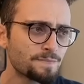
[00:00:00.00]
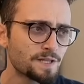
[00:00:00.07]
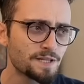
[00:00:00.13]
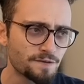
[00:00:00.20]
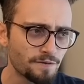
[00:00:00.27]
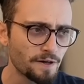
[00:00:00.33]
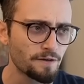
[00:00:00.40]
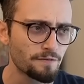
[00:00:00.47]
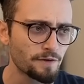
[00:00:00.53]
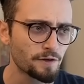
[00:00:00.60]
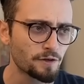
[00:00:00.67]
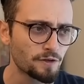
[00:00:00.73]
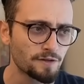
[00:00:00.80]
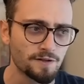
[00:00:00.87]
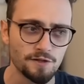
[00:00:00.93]
He's very,
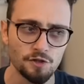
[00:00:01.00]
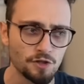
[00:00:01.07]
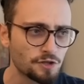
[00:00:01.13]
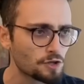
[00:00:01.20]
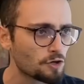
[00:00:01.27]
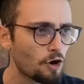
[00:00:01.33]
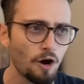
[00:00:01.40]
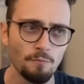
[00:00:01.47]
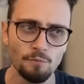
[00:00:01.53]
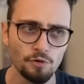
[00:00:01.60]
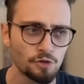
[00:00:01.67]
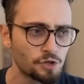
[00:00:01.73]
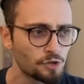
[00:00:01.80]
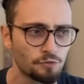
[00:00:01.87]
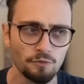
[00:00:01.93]
very good at this. Just to calm
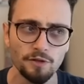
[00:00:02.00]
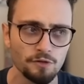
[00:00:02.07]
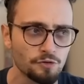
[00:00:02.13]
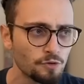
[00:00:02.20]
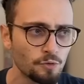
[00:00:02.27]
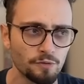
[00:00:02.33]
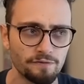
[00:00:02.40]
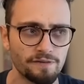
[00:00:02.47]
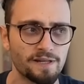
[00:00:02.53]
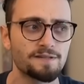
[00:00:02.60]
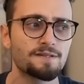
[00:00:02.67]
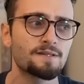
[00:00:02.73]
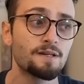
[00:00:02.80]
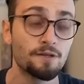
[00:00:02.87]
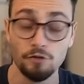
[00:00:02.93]
rook g three, there's no
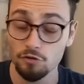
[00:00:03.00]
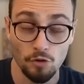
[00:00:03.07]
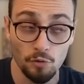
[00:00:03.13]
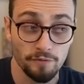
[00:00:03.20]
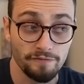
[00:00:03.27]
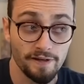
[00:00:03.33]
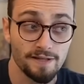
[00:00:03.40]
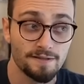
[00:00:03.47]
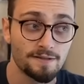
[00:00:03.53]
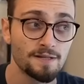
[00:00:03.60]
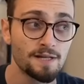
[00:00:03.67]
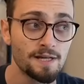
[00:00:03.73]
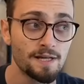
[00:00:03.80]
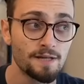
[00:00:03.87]
defense. There's no defense.